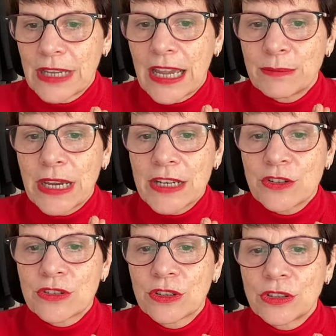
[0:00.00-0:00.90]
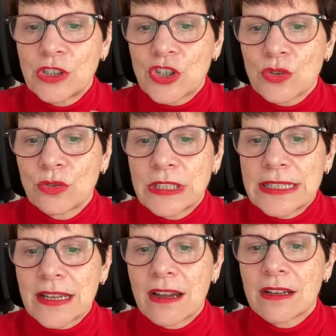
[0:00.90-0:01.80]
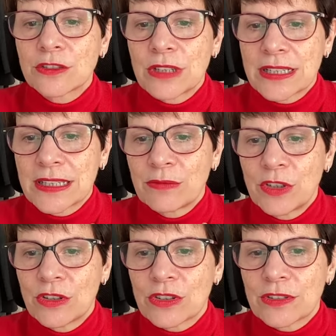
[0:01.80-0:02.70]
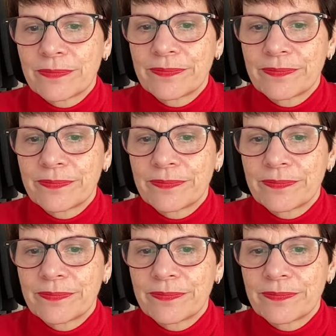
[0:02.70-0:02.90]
Around just circuit is short, it's hard to accept the loss.